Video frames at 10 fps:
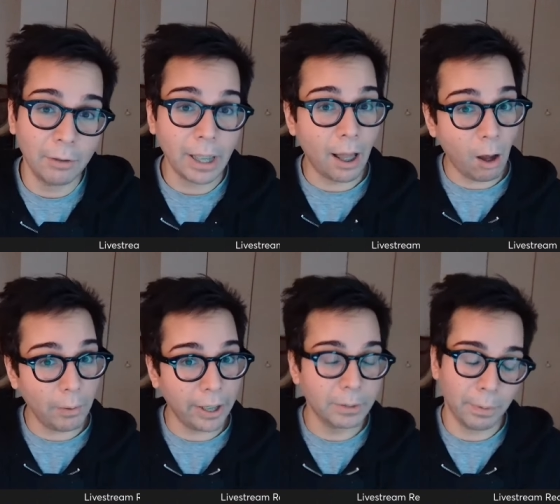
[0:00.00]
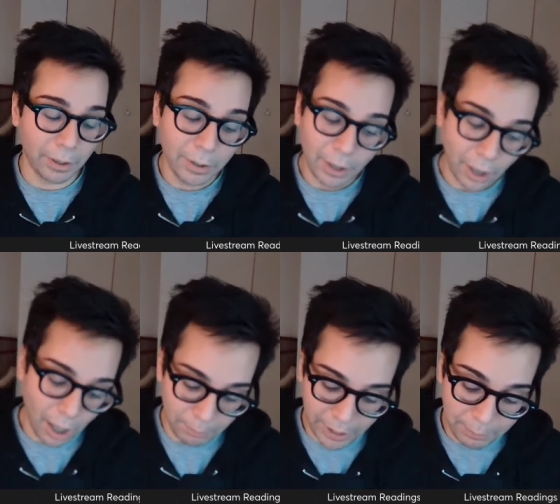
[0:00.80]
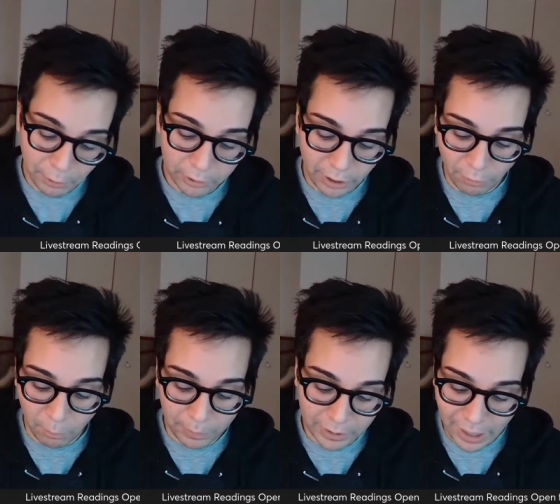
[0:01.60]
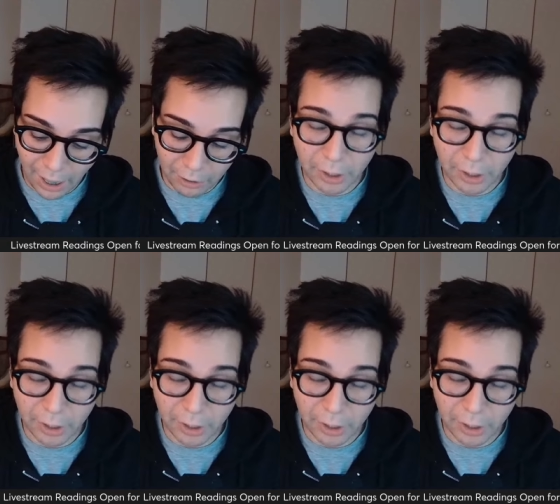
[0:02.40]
Not always, but um, keep yourself open to that.